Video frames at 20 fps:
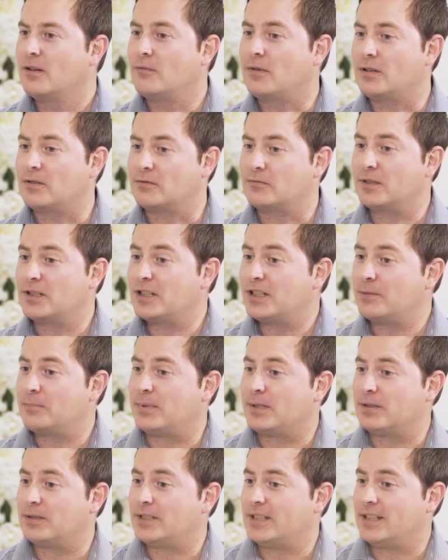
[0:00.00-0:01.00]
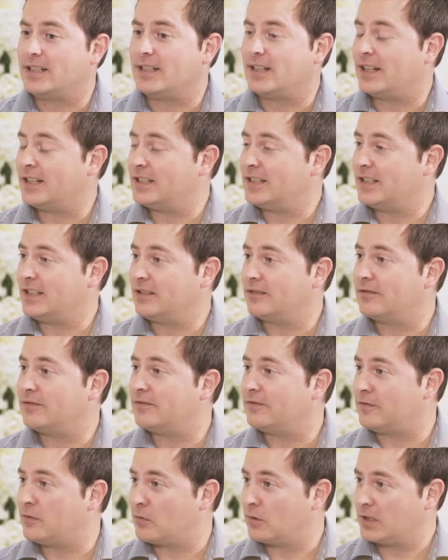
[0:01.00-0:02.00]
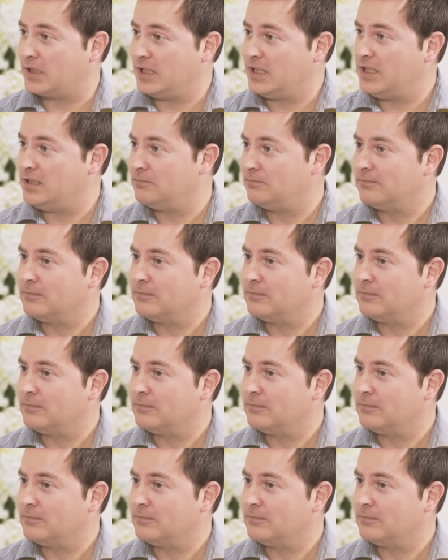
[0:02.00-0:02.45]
Well, it was originally built in 1940